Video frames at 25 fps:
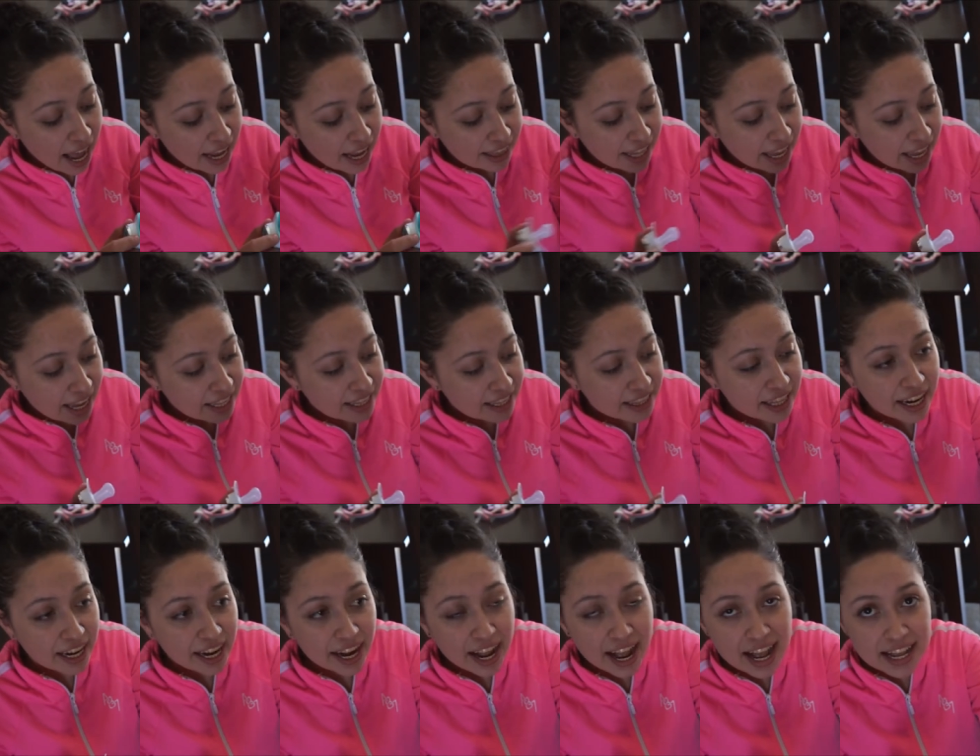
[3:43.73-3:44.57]
I, like
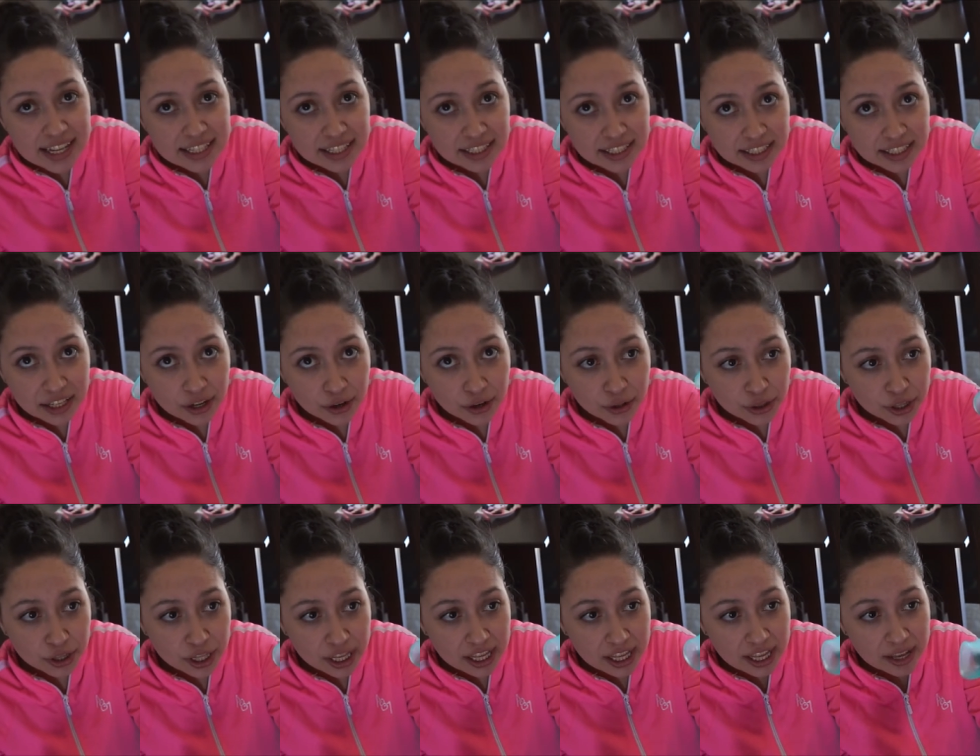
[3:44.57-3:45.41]
that it has a little
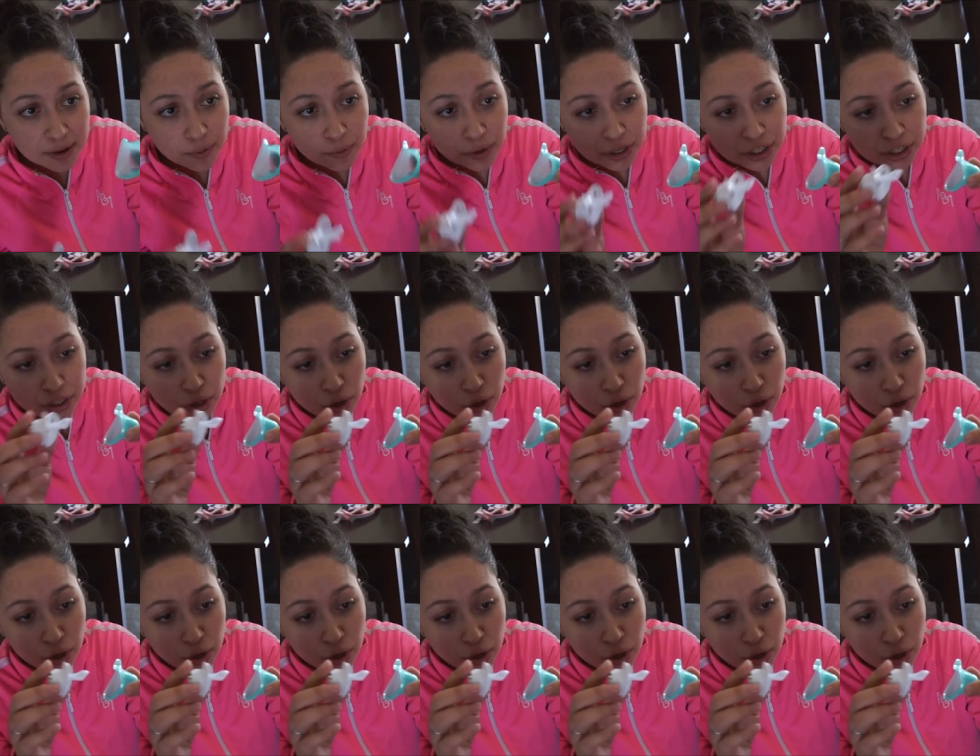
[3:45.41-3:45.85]
thingy which